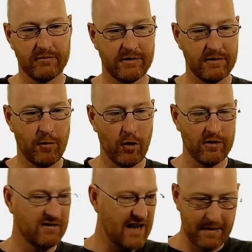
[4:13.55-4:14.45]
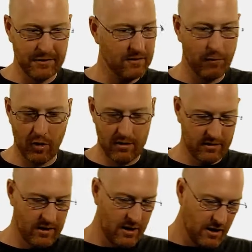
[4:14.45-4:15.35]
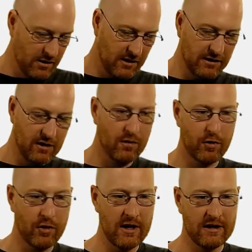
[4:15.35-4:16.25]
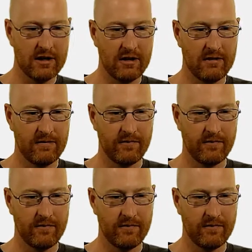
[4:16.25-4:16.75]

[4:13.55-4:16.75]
It's important. Tabs are important. So let's go print